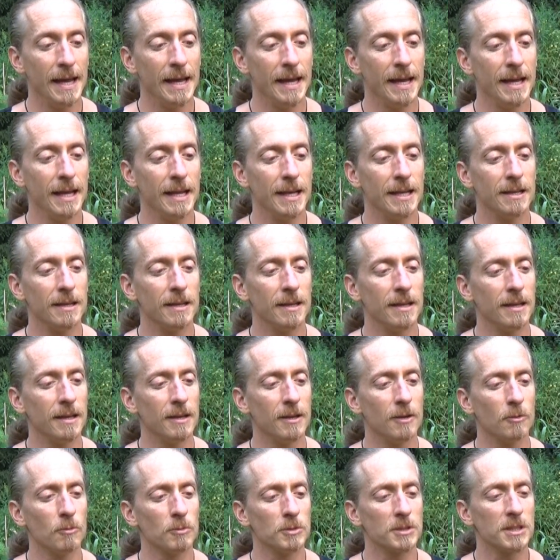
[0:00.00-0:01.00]
it
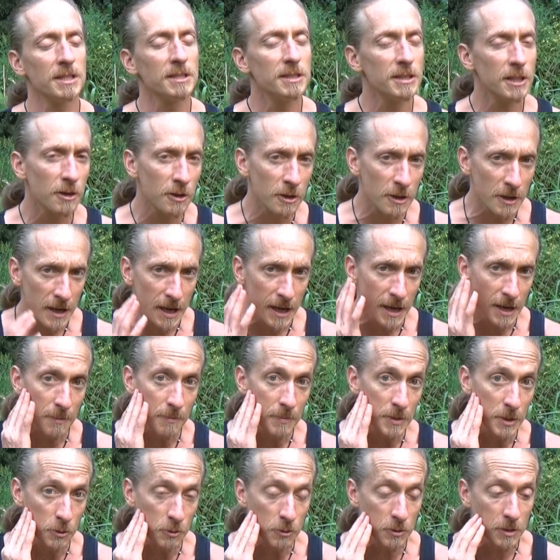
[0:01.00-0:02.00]
was considered an
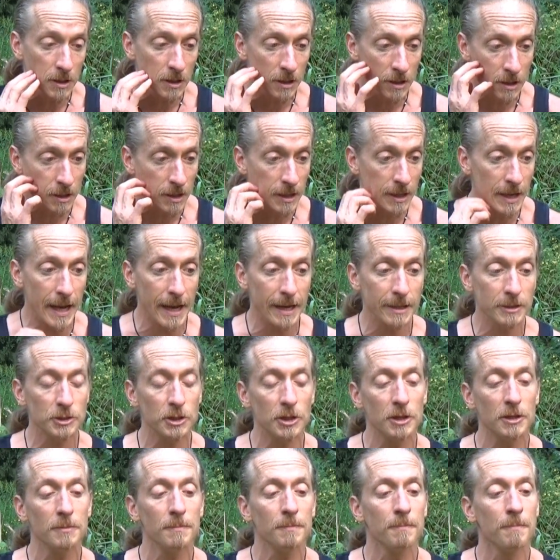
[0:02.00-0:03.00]
immune
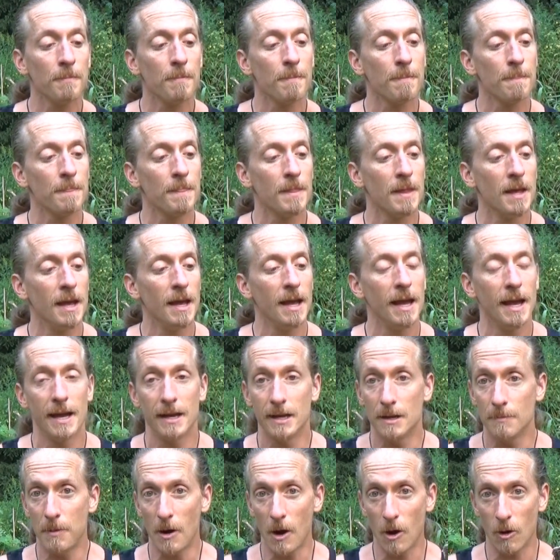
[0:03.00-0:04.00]
enhancer
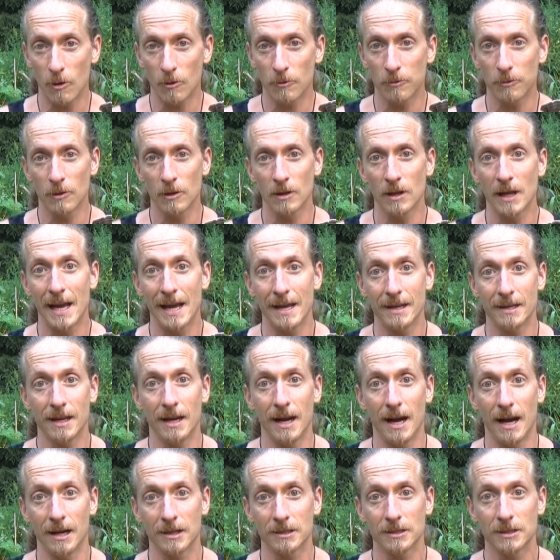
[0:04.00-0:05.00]
and a powerful
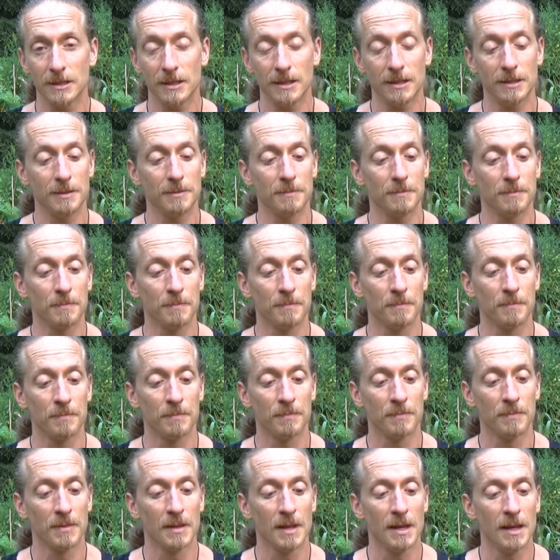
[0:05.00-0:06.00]
antioxidant.
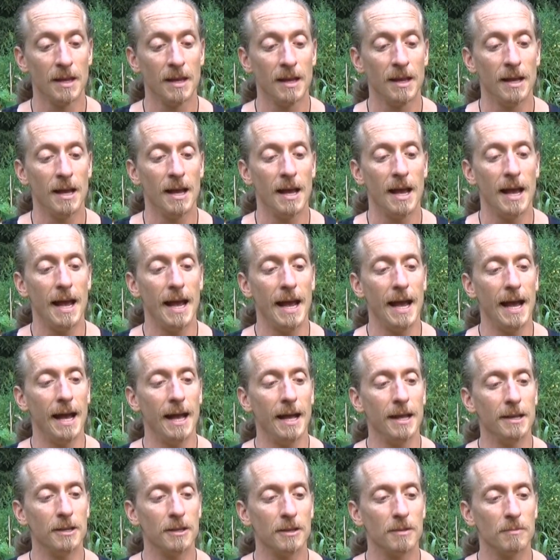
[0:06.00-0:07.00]

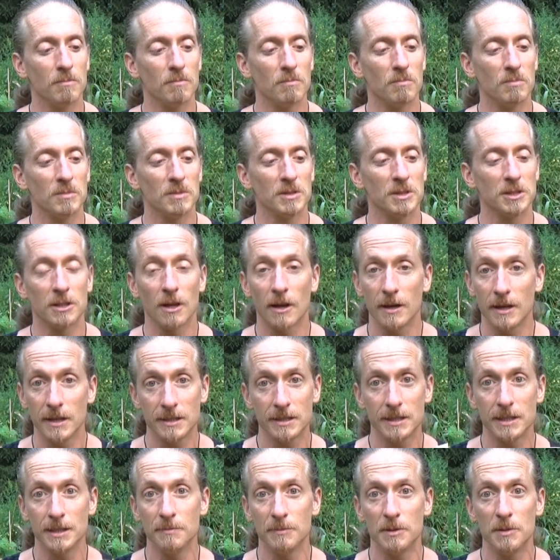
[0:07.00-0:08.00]
And studies
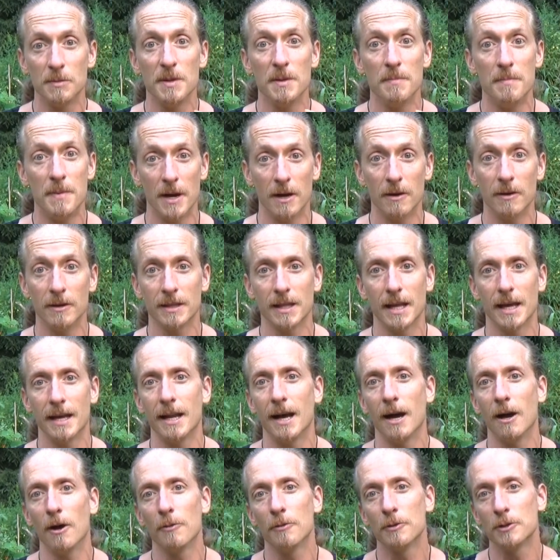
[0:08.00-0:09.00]
seem to be bearing that
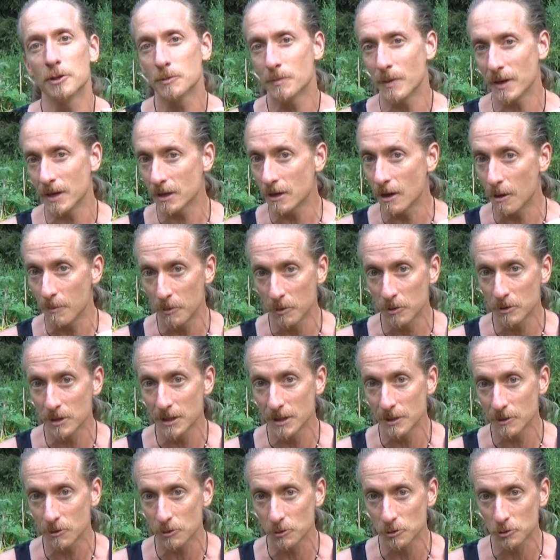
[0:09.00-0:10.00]
out. There's been a couple
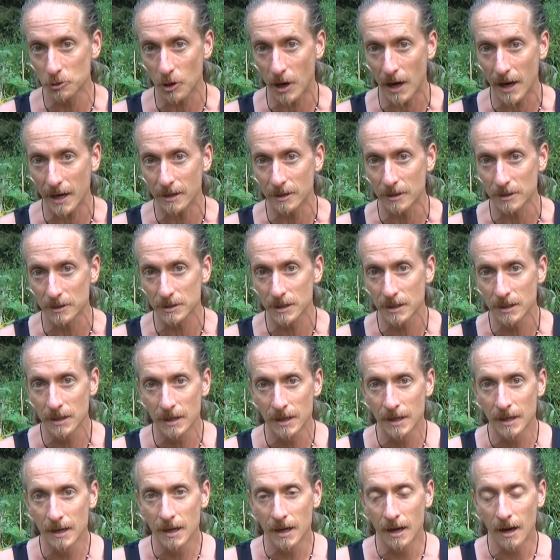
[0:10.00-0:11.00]
clinical trials
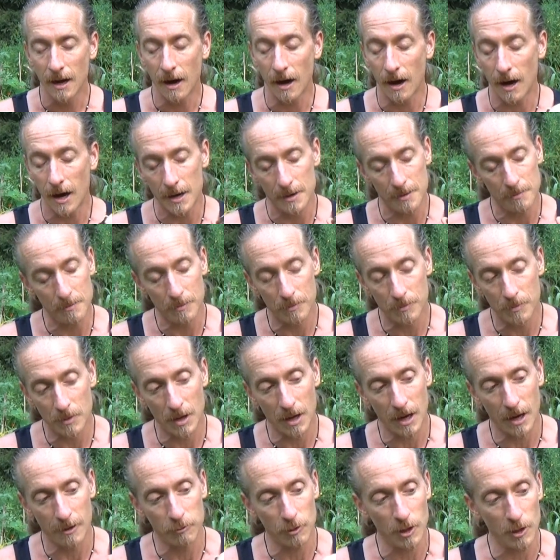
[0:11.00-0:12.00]
on,
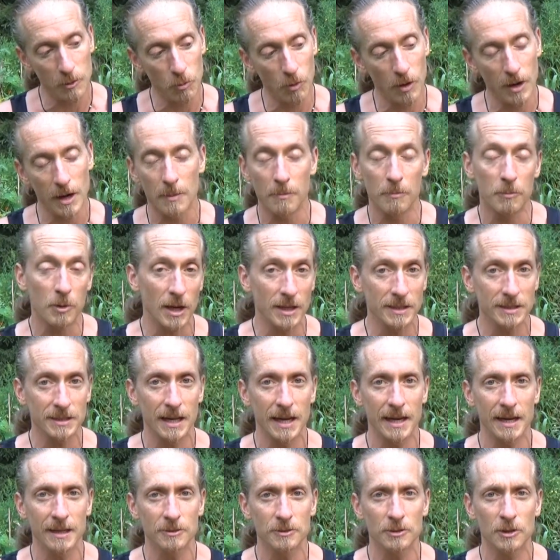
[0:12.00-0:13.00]
I've read one on breast
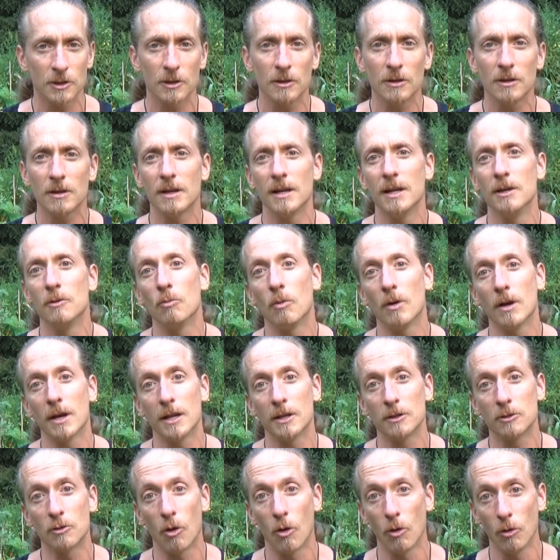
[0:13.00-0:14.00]
cancer and one
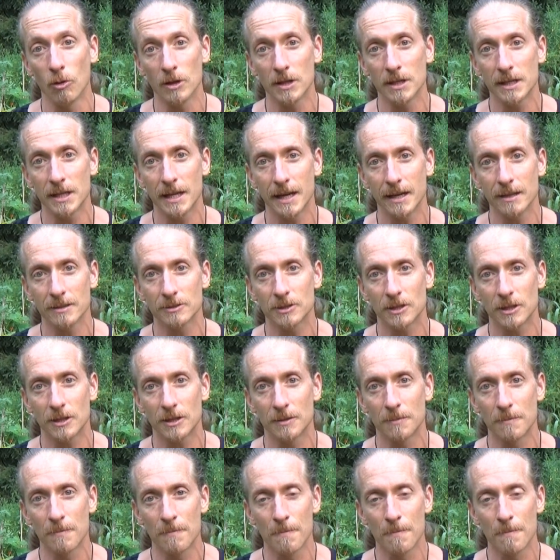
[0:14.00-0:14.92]
on colon cancer,